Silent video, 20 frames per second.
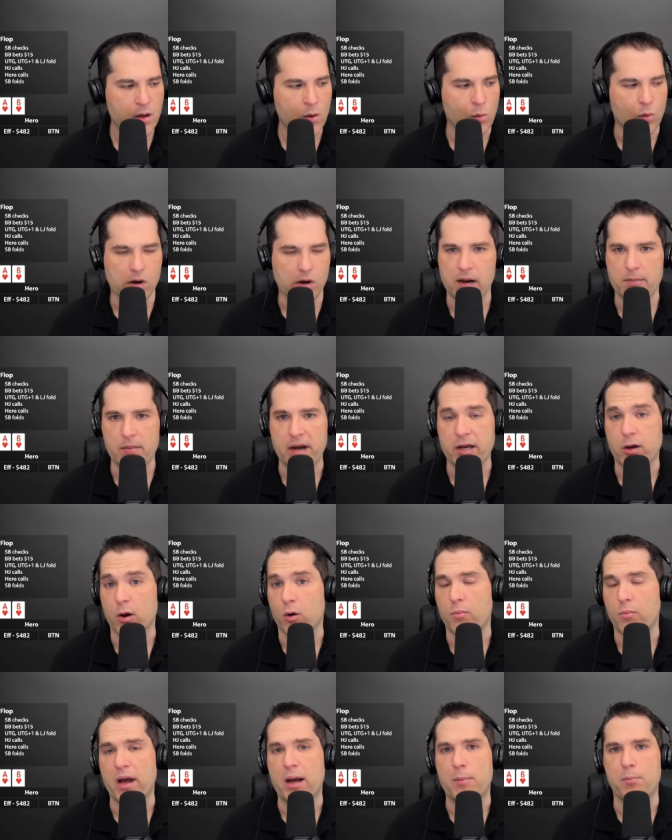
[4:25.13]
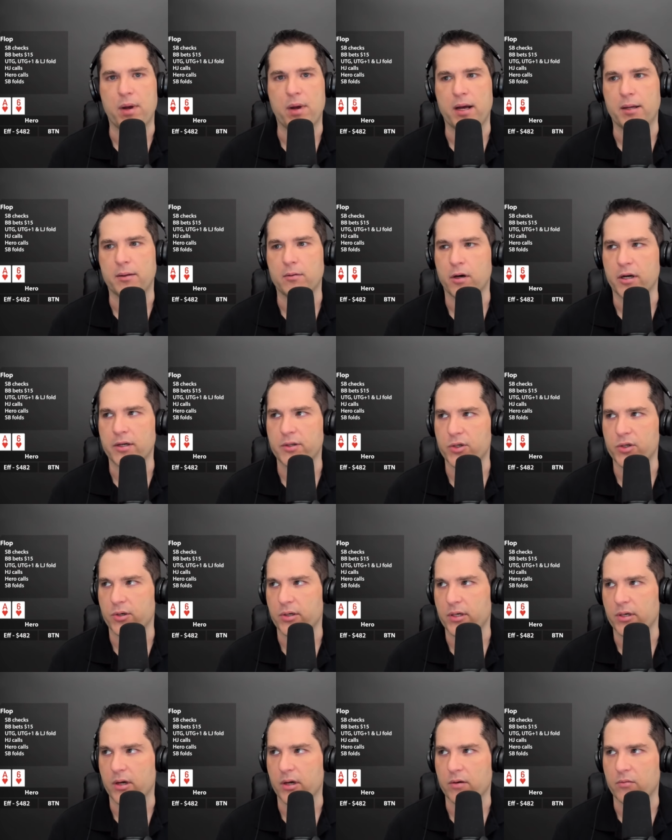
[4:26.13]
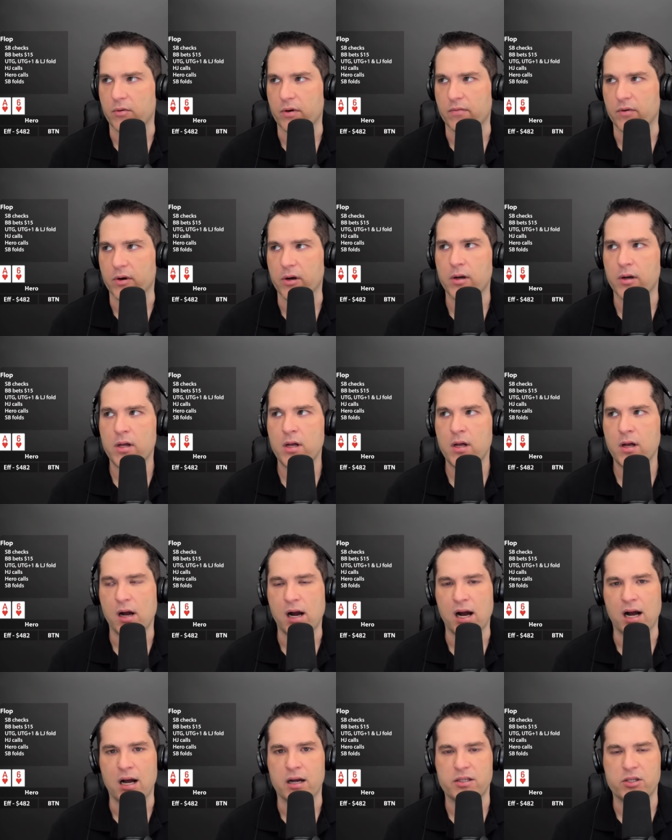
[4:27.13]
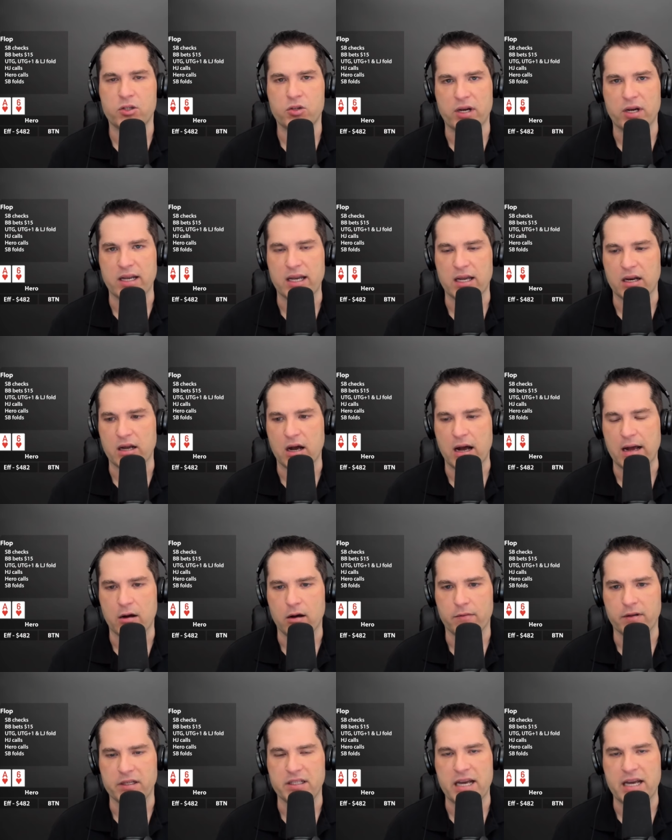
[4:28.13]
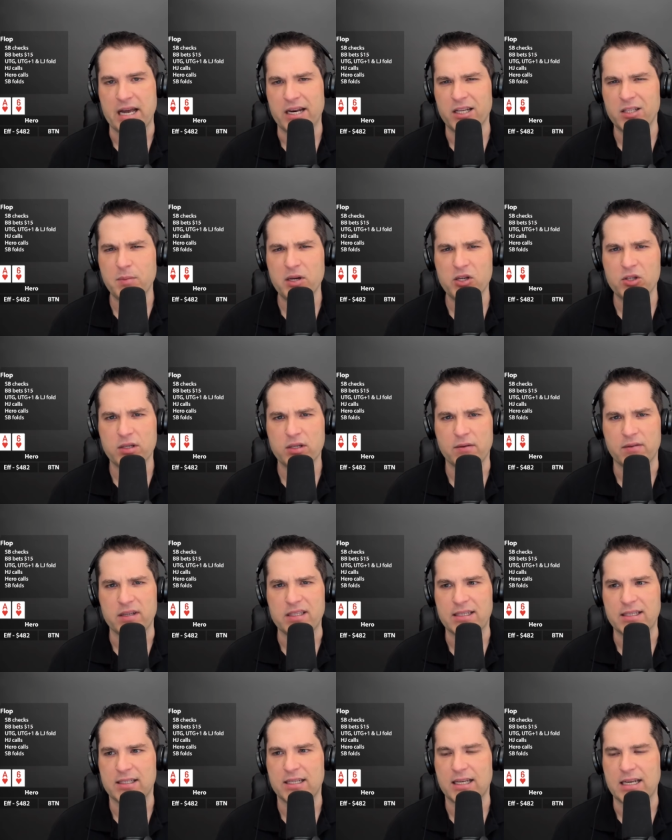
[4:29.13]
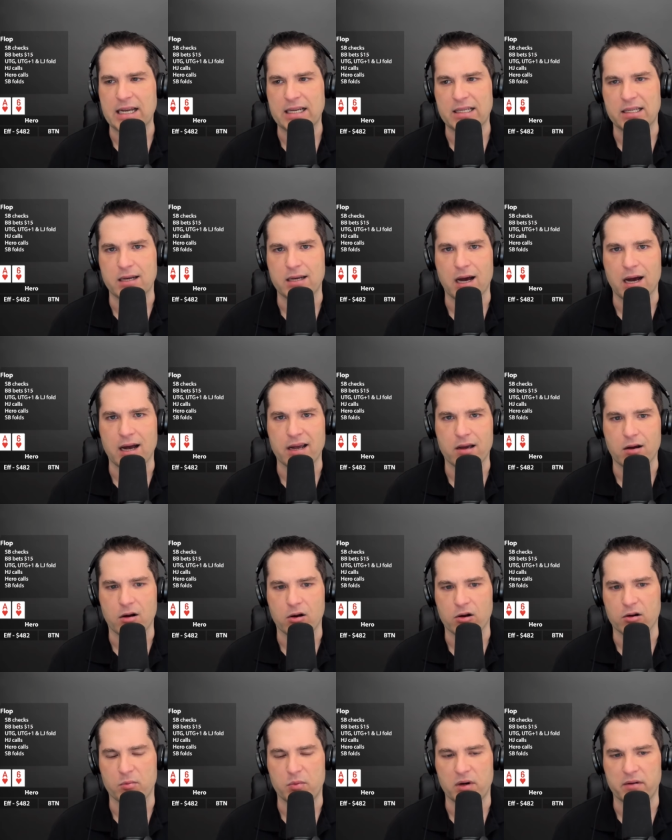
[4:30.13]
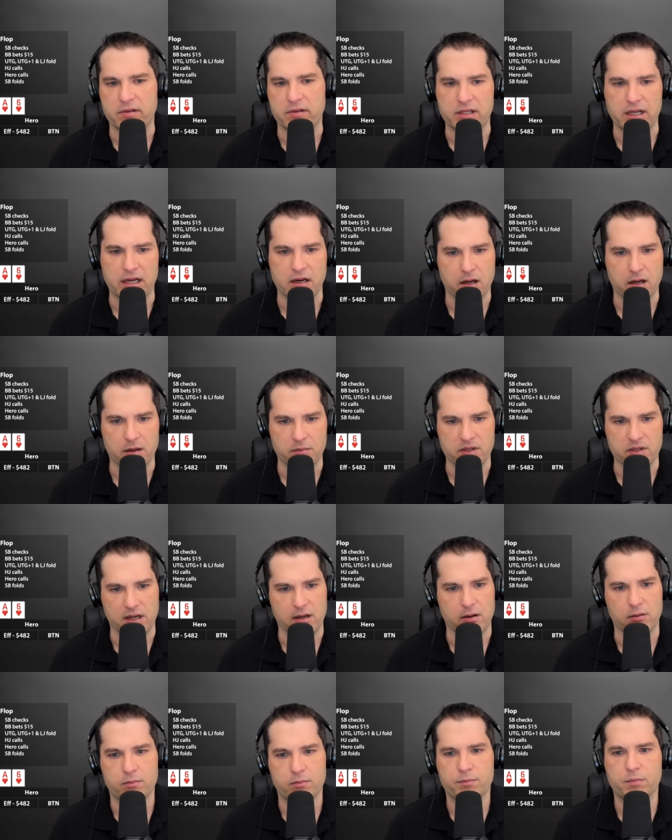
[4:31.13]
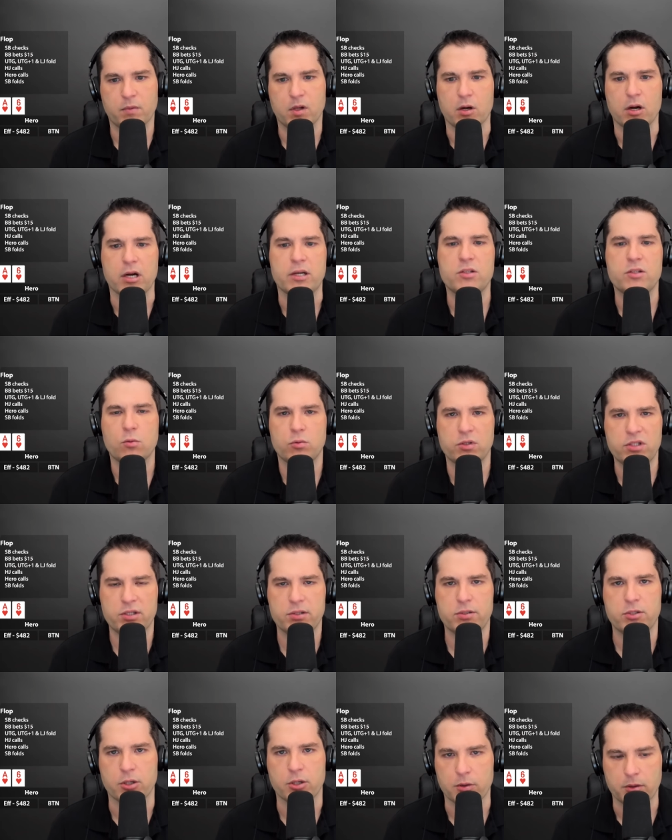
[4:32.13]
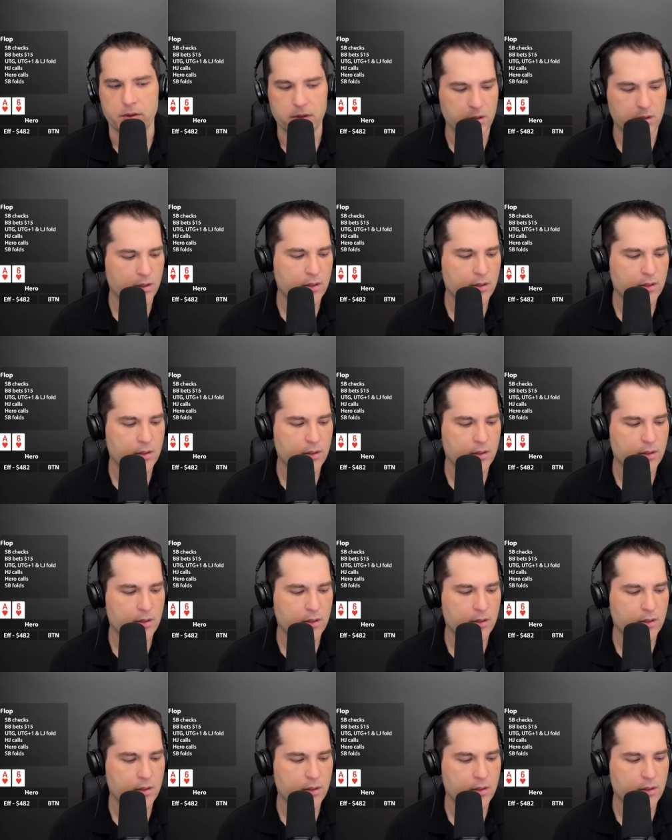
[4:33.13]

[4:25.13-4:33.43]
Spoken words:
where I might go bet on turn and on river to try to get a guy off a 10, especially if a disconnected high card above a 10 comes out. All right, so what's the turn?